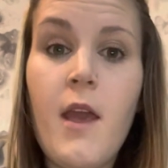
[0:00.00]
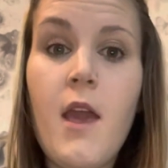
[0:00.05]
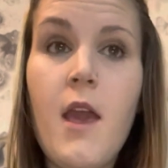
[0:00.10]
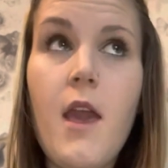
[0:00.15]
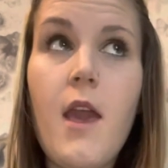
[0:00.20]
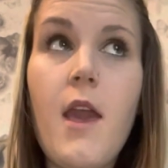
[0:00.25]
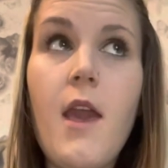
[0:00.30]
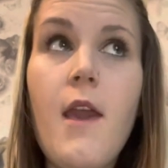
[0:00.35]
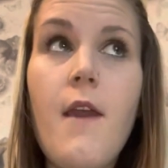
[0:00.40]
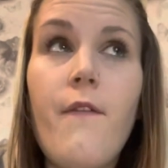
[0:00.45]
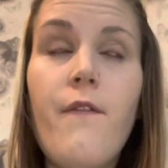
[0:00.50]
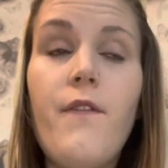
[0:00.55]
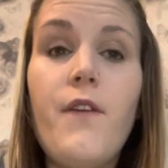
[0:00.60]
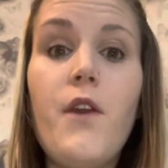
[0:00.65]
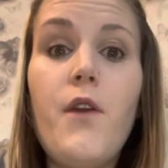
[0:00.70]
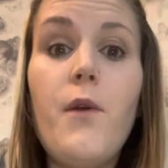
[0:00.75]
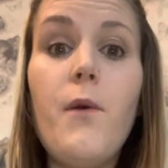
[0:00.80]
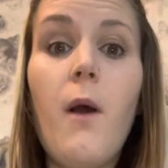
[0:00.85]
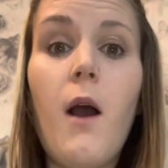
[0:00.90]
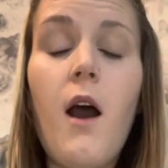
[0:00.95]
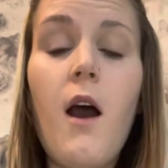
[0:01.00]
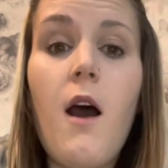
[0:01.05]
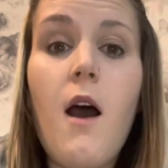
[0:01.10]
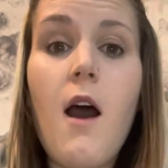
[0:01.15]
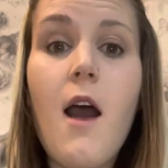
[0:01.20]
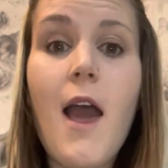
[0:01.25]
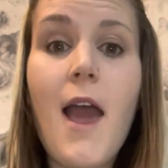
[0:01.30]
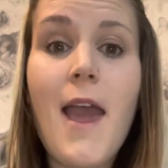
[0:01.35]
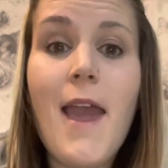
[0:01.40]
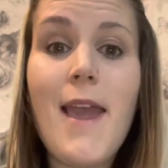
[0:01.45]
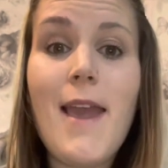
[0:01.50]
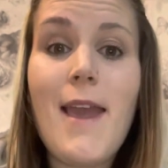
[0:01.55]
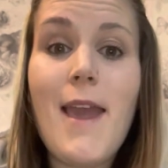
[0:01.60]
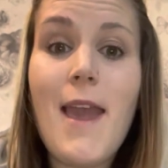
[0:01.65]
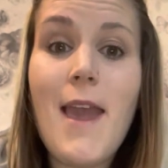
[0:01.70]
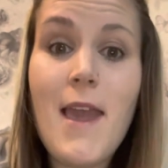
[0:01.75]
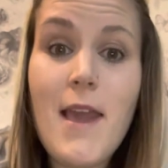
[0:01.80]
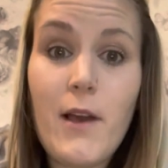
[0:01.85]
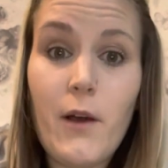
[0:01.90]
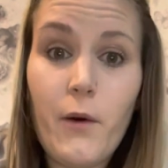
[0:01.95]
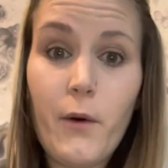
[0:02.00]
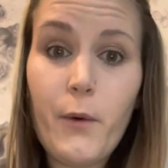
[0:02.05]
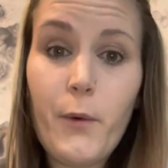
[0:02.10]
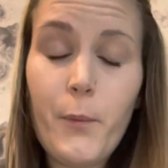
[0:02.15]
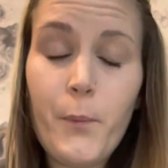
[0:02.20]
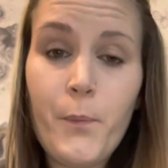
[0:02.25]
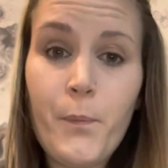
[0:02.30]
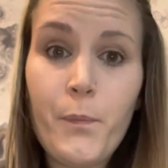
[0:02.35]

If you are a eagle,